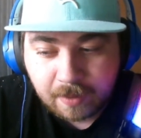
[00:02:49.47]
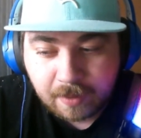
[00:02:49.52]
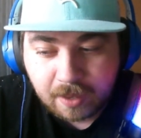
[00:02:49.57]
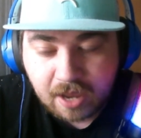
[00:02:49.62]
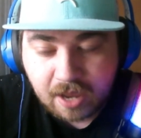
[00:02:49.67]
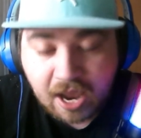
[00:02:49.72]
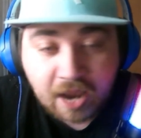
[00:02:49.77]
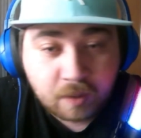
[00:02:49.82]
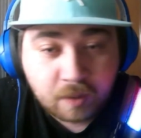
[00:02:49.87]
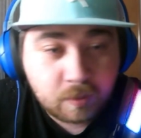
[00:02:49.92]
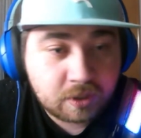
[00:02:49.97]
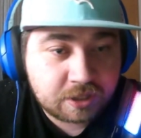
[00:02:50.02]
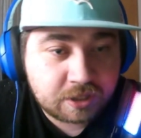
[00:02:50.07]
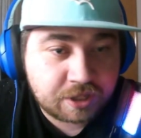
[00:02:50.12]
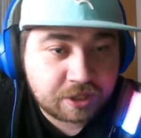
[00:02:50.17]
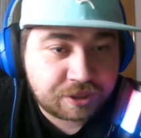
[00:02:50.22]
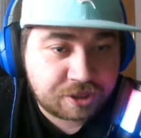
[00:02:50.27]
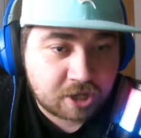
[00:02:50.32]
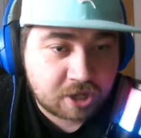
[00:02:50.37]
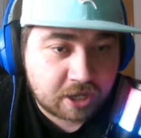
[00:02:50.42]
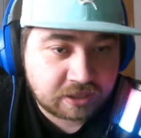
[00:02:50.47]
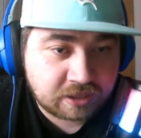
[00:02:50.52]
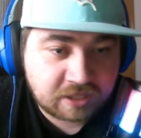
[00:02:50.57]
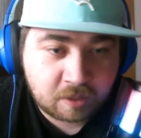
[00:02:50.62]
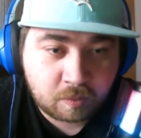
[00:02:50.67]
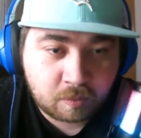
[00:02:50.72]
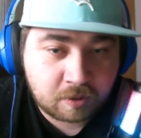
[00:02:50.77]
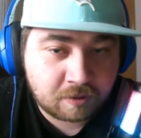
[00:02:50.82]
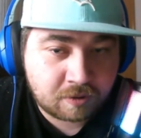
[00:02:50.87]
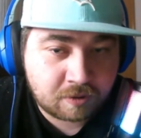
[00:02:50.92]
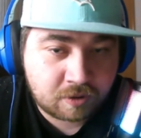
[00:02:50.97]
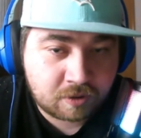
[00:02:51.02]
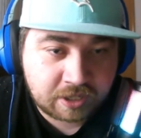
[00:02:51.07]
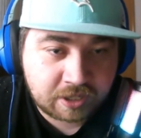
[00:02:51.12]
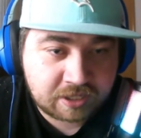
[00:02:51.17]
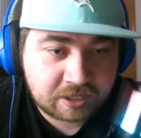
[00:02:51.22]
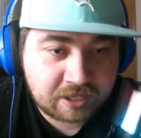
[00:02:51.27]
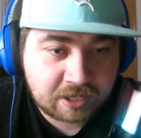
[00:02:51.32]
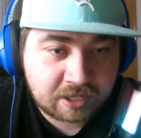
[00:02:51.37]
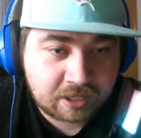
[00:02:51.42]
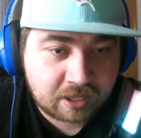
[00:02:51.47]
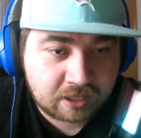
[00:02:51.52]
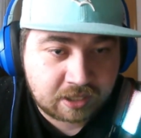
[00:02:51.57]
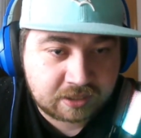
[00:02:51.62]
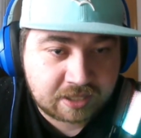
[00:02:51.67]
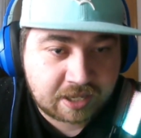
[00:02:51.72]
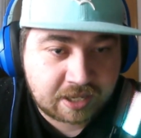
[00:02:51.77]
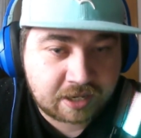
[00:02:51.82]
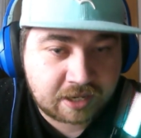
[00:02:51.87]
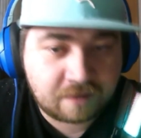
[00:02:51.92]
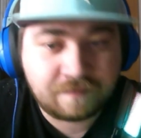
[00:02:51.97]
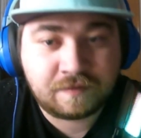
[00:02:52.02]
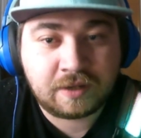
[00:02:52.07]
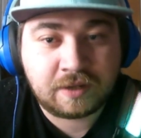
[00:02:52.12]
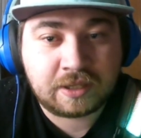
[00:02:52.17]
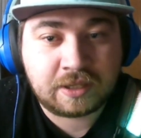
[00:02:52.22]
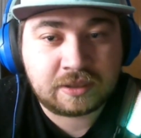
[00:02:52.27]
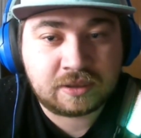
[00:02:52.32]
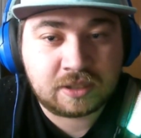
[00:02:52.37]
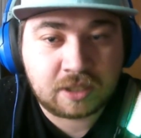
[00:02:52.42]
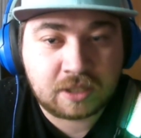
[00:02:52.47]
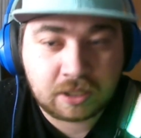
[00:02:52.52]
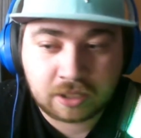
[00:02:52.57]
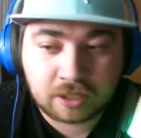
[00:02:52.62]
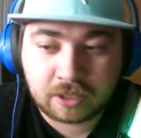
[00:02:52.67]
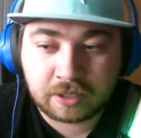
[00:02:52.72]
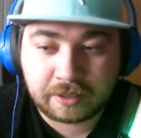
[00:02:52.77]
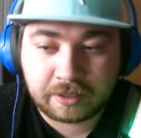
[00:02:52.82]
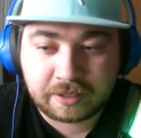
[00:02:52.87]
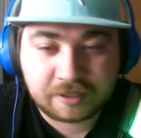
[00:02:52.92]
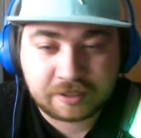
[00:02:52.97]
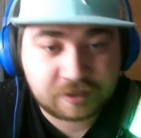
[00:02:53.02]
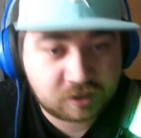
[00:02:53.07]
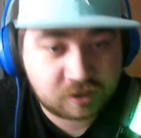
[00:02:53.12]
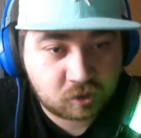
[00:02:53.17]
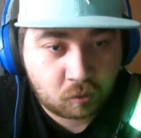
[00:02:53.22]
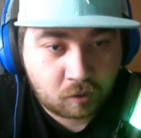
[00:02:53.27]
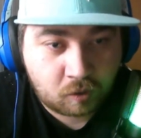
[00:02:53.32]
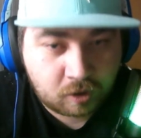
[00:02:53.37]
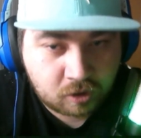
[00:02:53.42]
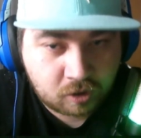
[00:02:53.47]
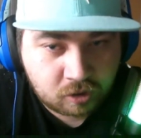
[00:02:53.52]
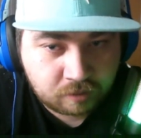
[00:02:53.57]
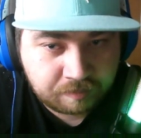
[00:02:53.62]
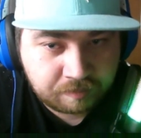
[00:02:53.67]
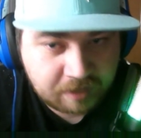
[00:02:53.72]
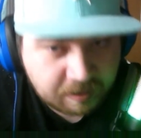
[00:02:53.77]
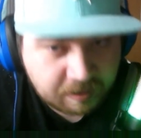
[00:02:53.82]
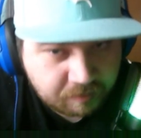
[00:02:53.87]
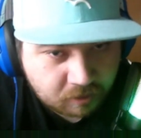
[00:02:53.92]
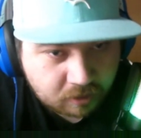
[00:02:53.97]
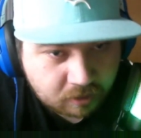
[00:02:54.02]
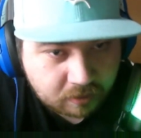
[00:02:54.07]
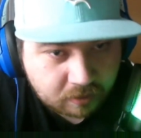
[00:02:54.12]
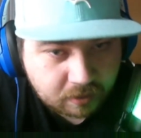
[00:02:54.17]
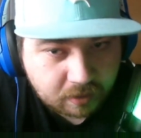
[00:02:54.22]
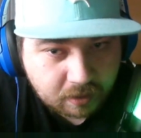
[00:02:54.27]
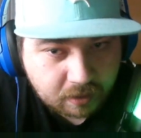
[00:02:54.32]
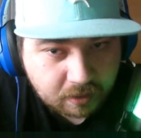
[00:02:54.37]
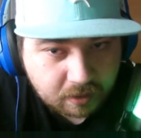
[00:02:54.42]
I really thought that we were going to get a lot of like the historical people.